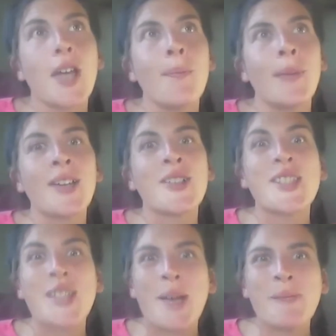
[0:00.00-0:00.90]
company on
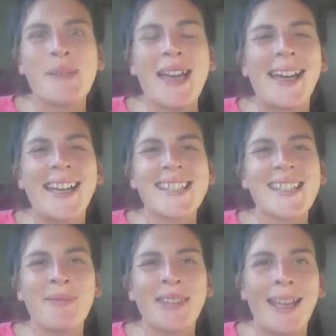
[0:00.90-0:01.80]
some. Uh,
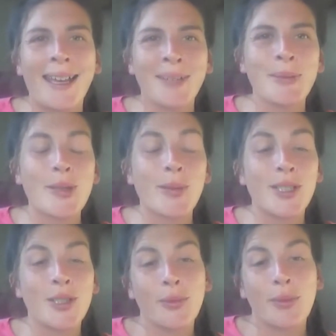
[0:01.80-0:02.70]
some of the animals we
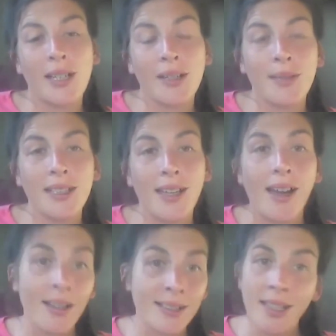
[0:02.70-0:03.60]
do work with
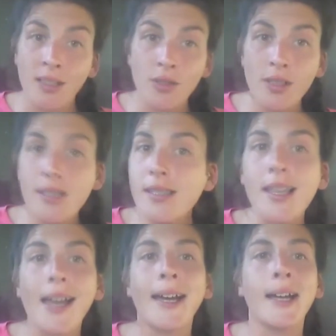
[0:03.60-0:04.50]
are dangerous
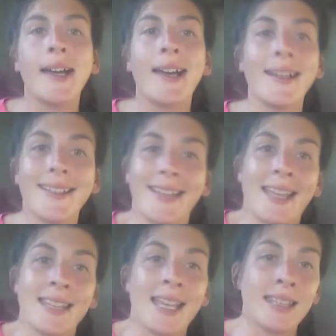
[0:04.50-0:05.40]
uh,
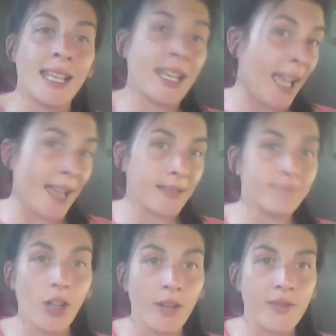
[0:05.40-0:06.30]
and, and they
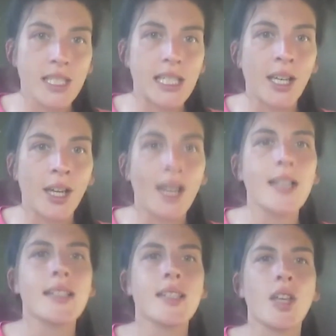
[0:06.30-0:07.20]
can obviously
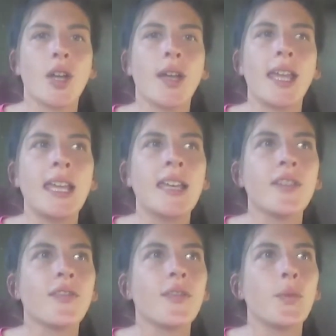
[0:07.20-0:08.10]
hurt. So
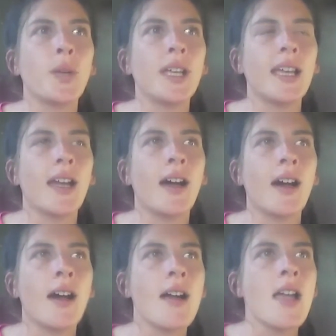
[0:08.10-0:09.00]
if we
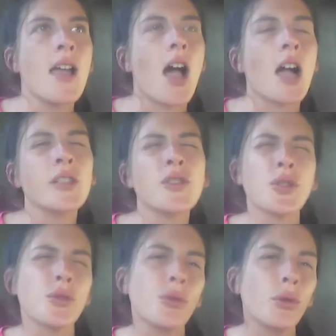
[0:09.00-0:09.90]
are
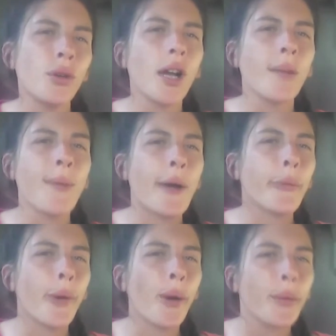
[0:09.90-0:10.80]
unsure
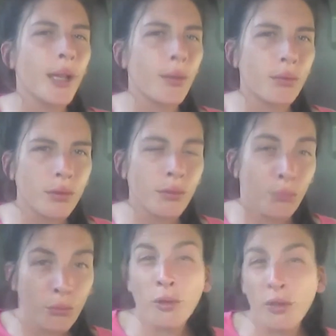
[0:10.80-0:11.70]
about what we are
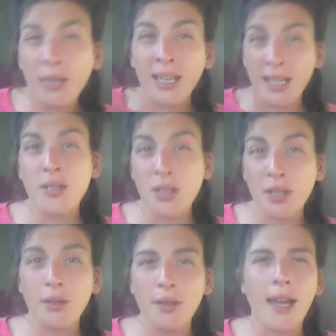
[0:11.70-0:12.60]
walking
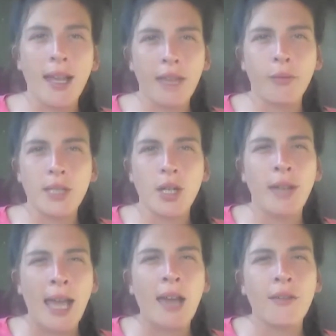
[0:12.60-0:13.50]
into, uh, if we
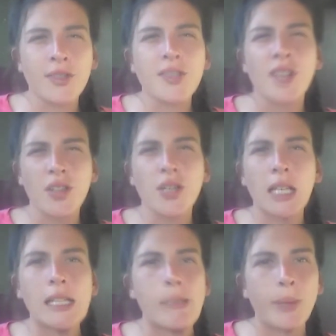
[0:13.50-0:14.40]
don't have such a
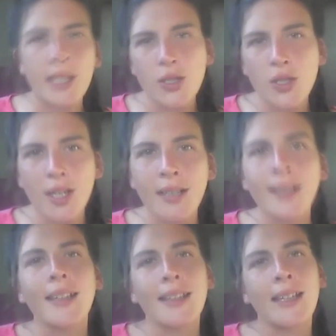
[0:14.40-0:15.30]
clear picture,
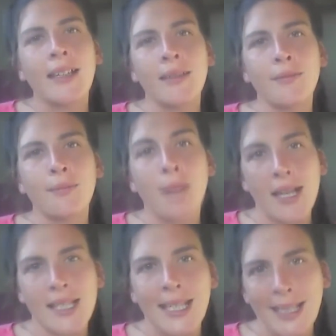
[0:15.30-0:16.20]
then
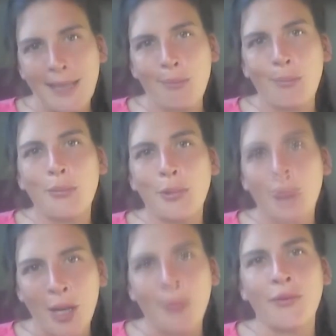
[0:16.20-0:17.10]
my team
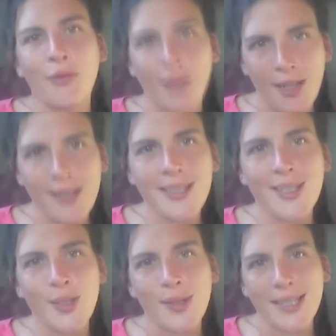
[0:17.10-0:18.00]
will come in
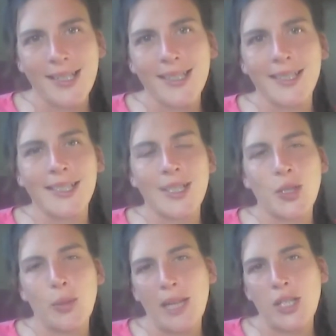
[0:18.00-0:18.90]
first to assess the
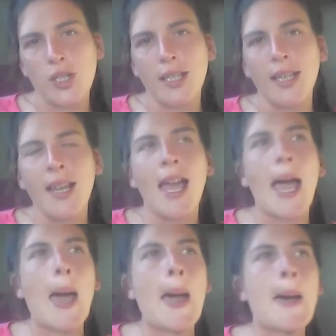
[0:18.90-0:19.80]
situation.
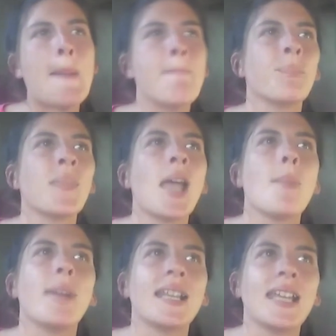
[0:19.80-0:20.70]
Um,
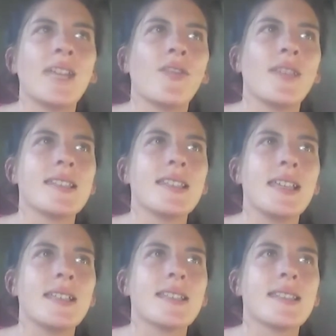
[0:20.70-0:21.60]
but if it's,
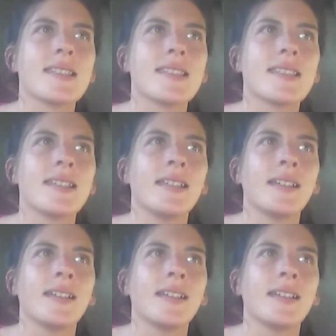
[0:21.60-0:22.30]
it's